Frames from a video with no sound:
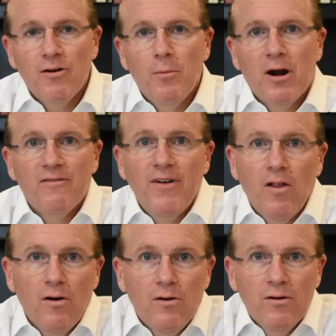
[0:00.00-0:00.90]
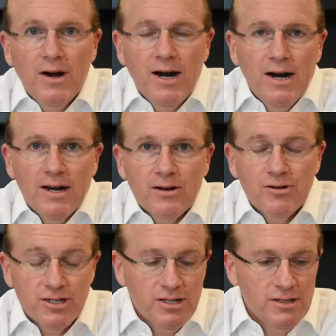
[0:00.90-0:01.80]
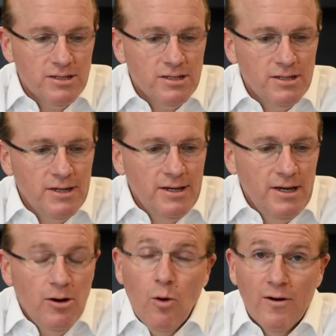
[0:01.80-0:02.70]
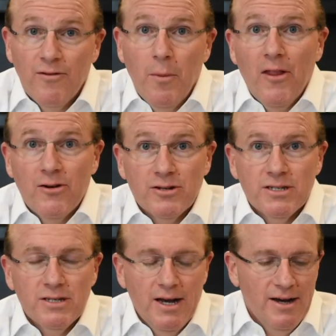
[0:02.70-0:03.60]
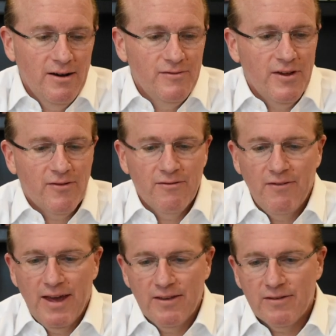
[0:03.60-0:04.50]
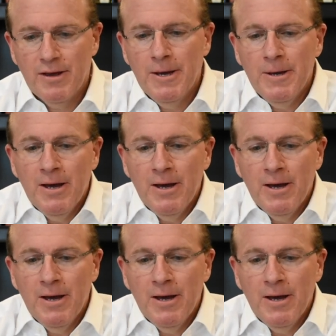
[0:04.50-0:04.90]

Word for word: from our fellow uh, Christians or from others uh, of different faiths.